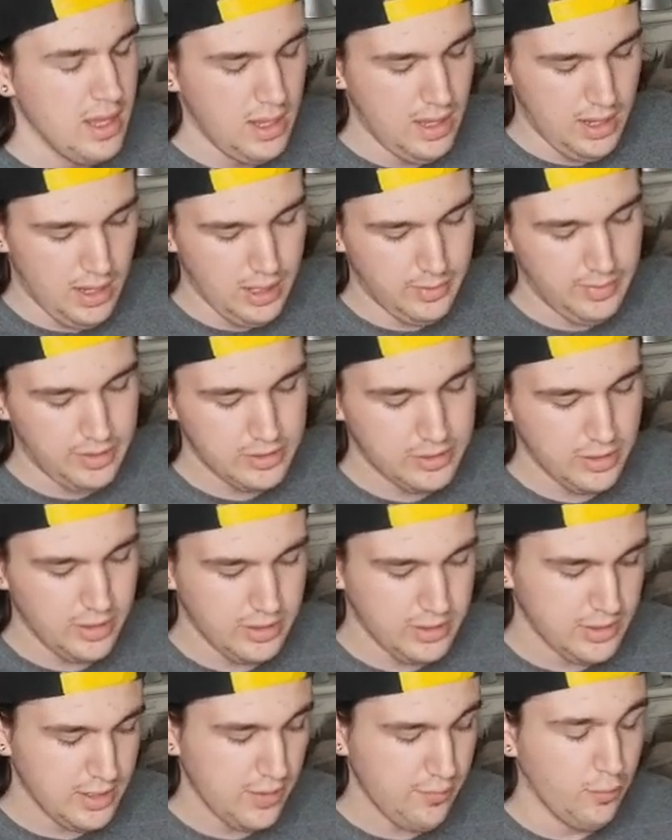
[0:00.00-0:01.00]
I'll make sure I
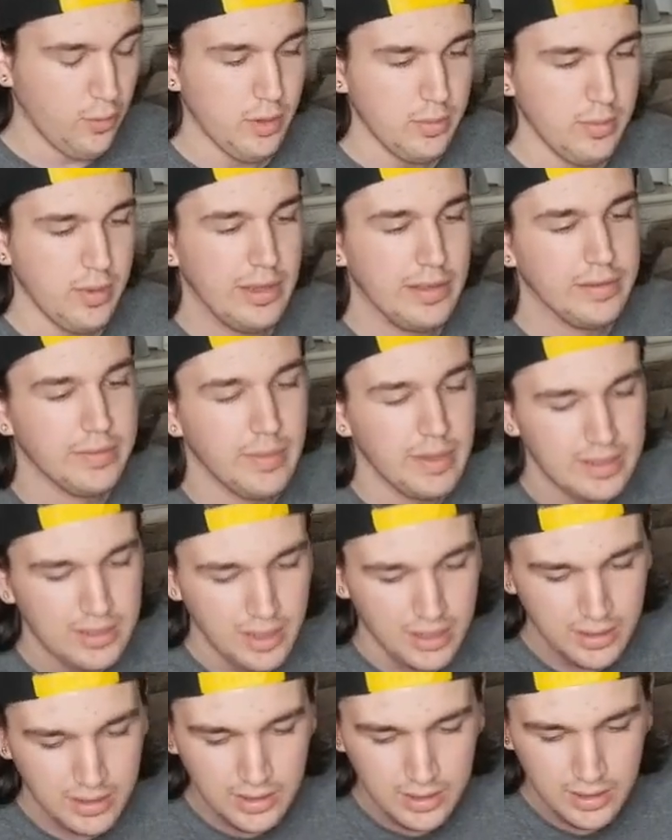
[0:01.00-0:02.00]
just have one male in my
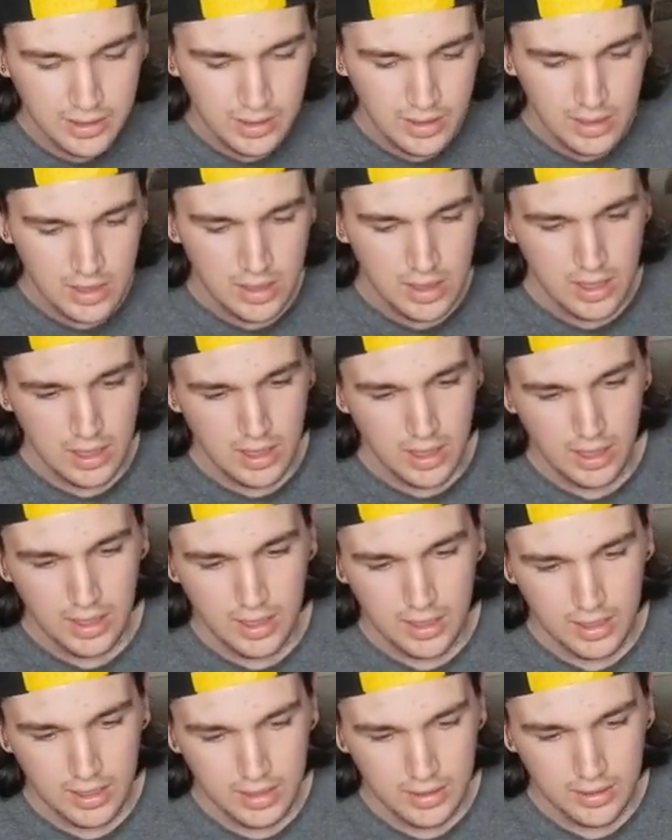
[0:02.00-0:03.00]
tank.
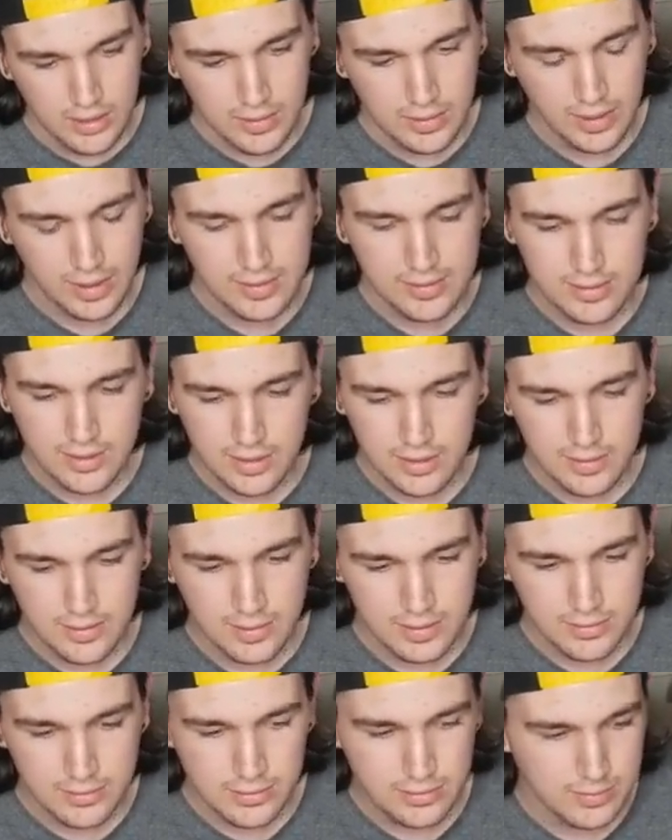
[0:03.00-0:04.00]
Like I said,
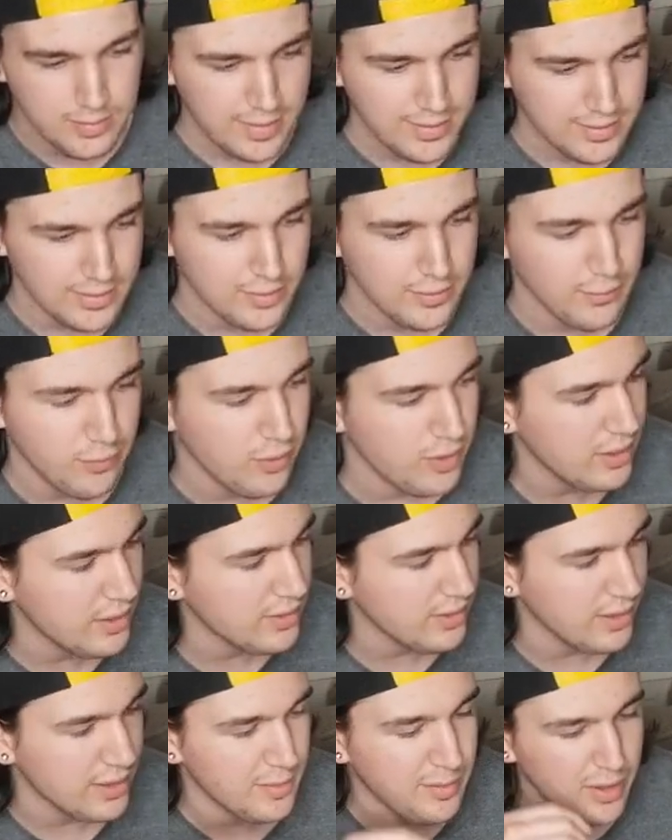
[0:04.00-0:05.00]
this was basically free because I
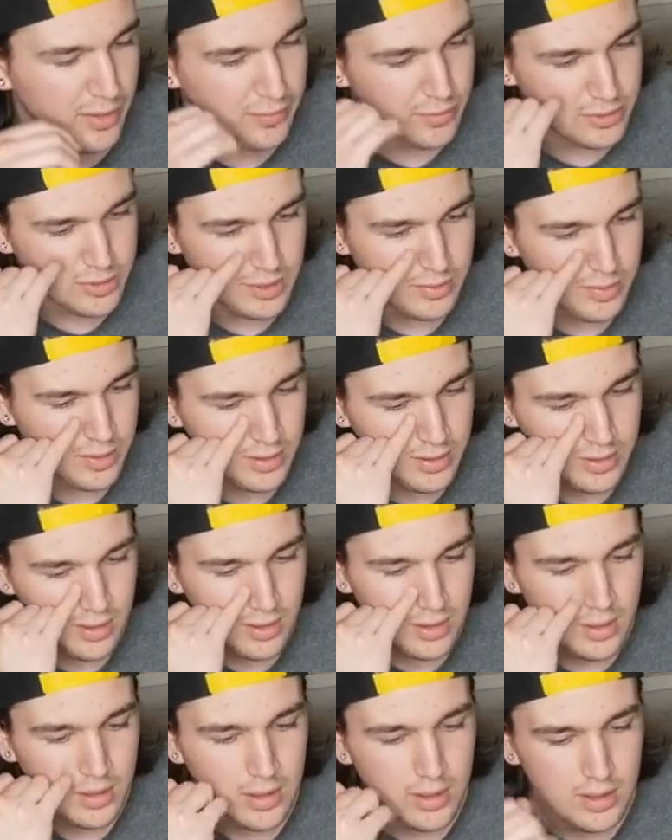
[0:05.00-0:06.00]
had to pay for shipping,
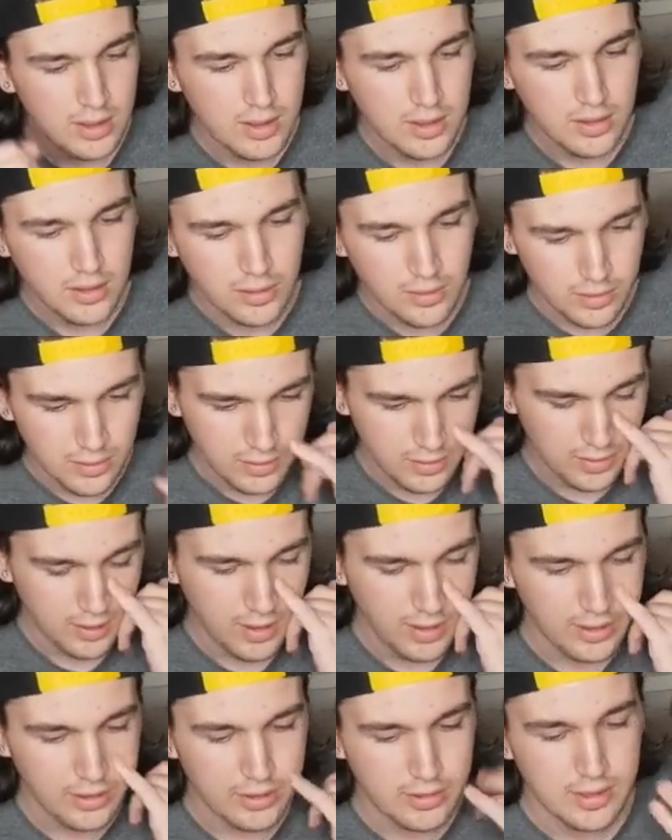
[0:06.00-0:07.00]
or I
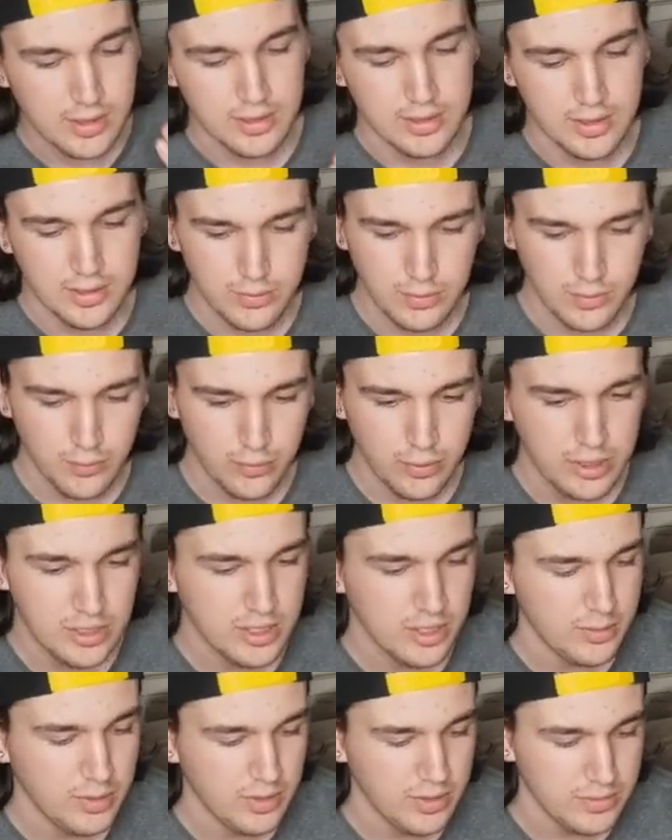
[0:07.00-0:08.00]
could get this with free
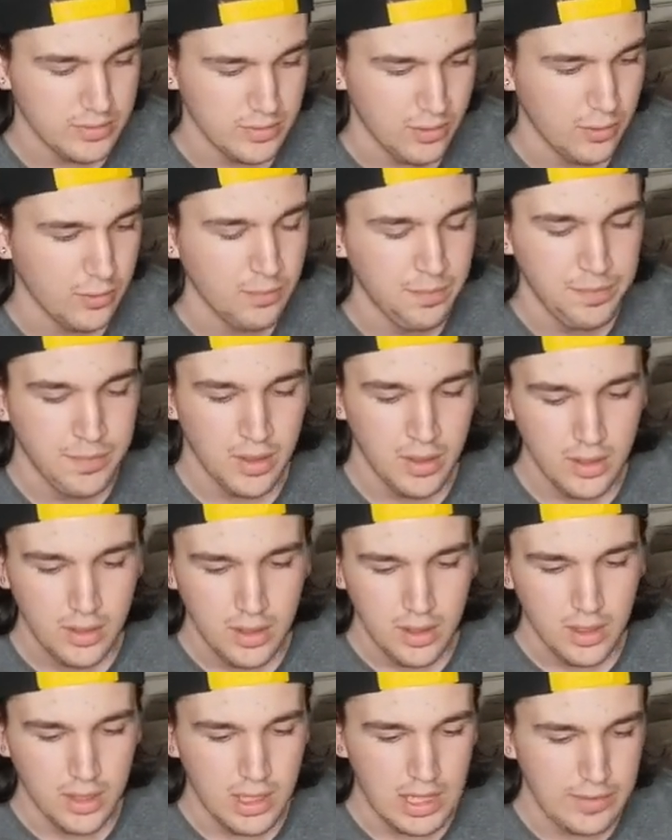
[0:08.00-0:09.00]
shipping. So
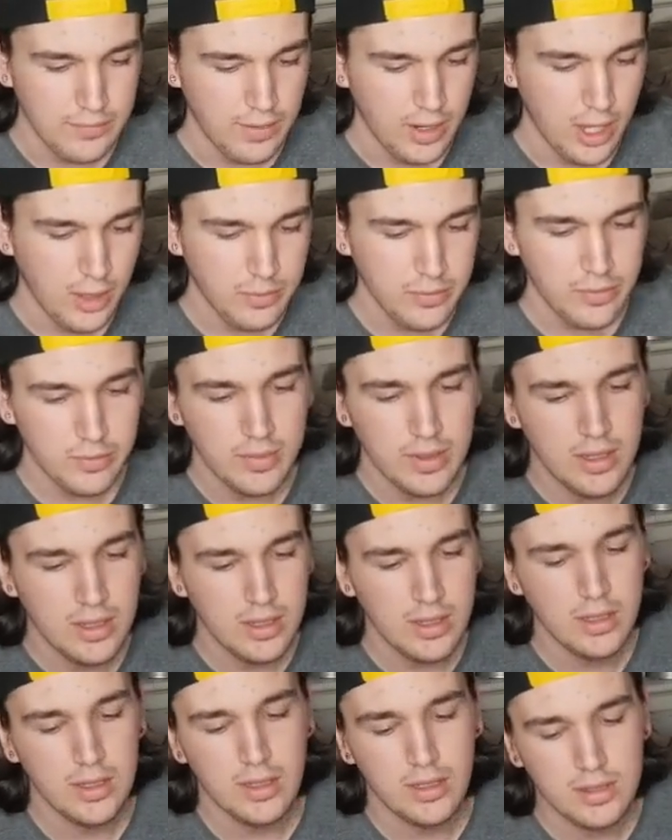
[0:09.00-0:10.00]
if it helps me
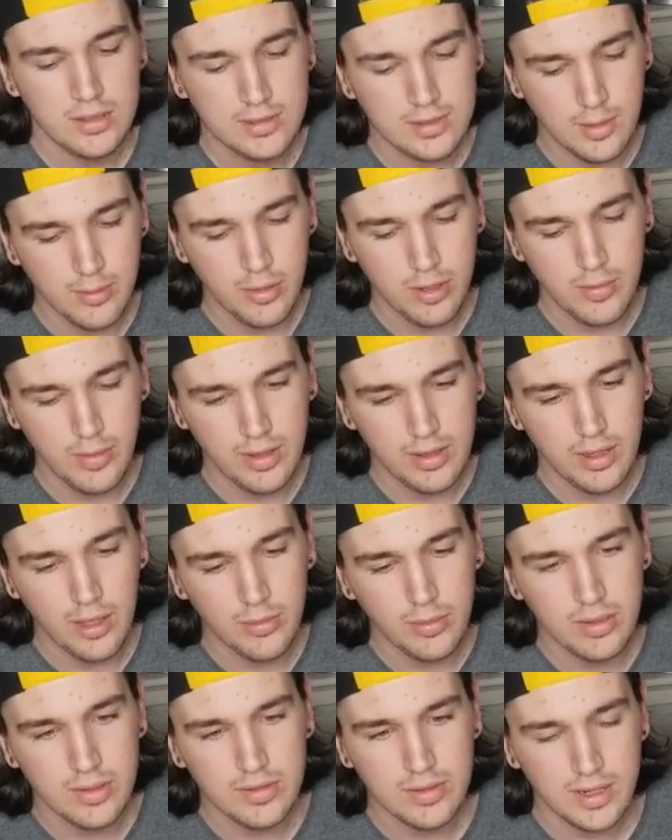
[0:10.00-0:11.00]
separate my
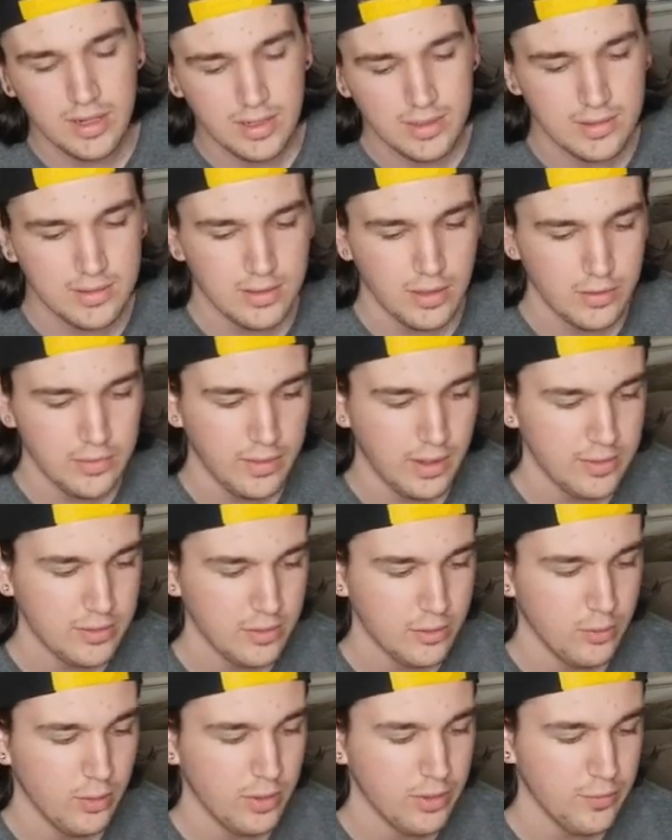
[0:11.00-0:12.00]
guppies and I can sell nicer
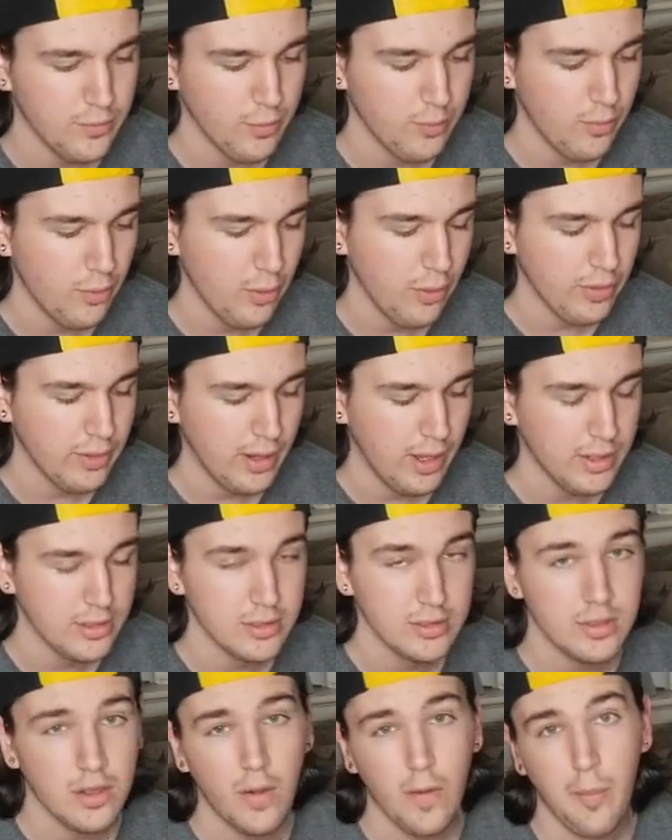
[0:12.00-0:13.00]
ones for more and not
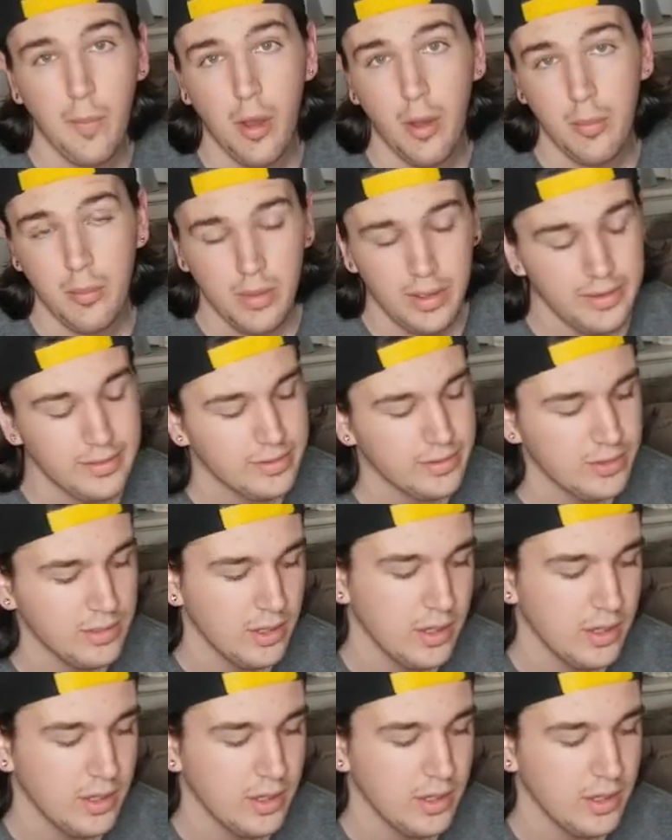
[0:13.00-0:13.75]
just call them all mutts,